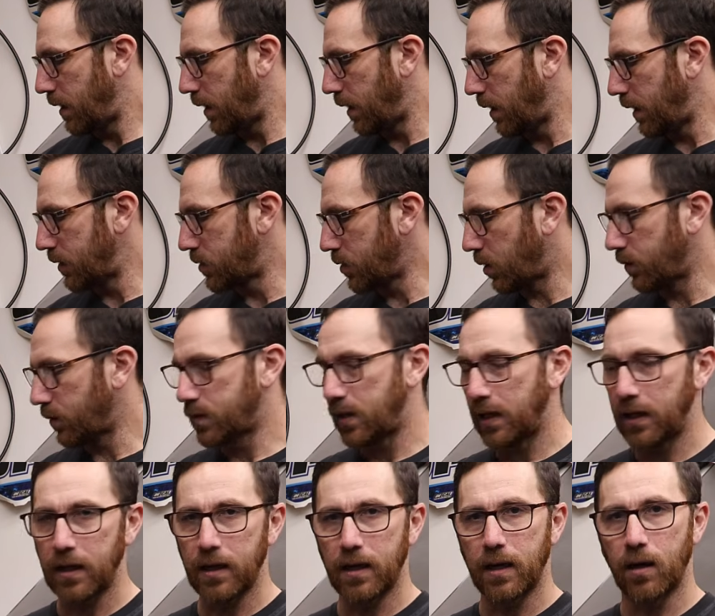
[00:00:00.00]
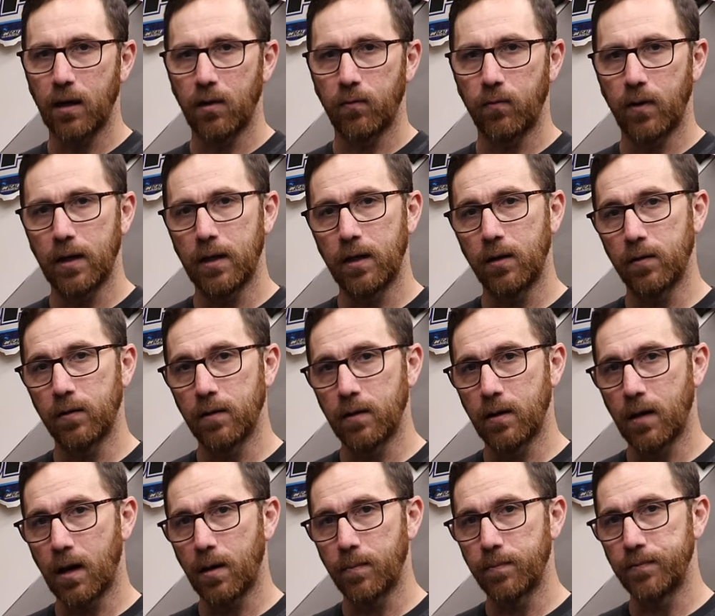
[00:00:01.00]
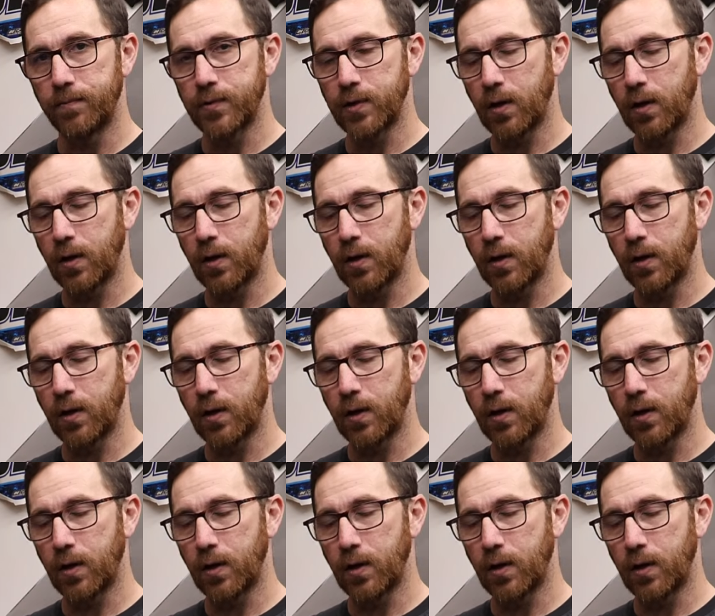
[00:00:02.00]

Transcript: It's all taken care of right here in the knob.